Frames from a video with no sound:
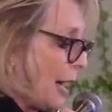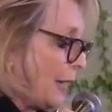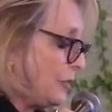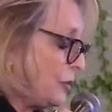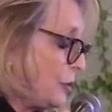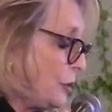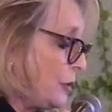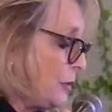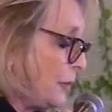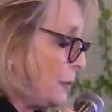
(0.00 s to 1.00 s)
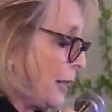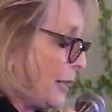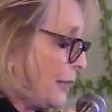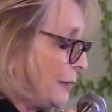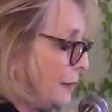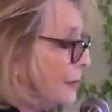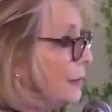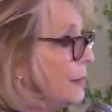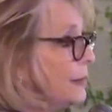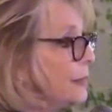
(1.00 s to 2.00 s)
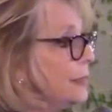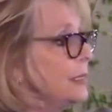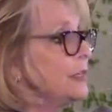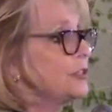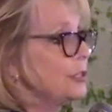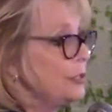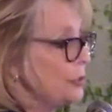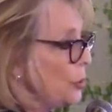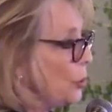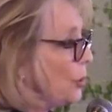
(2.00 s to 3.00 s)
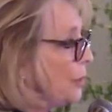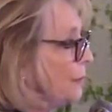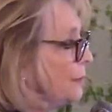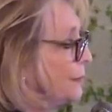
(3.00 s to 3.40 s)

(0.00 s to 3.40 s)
I stood in my kitchen door